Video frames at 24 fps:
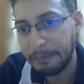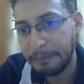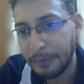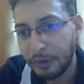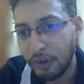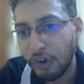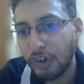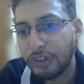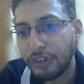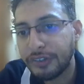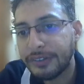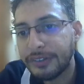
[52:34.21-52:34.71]

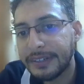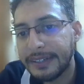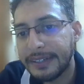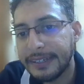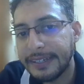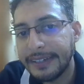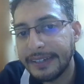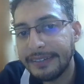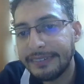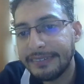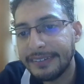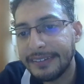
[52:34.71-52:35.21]
Because
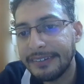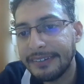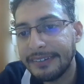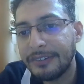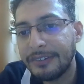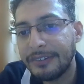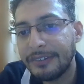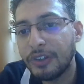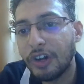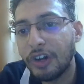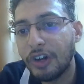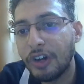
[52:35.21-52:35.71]
this is
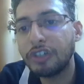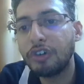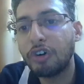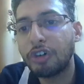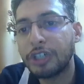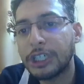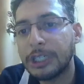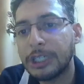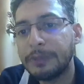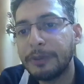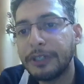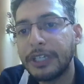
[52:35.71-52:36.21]
not
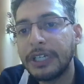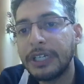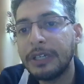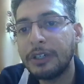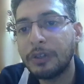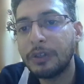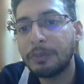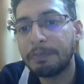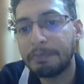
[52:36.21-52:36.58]
contributing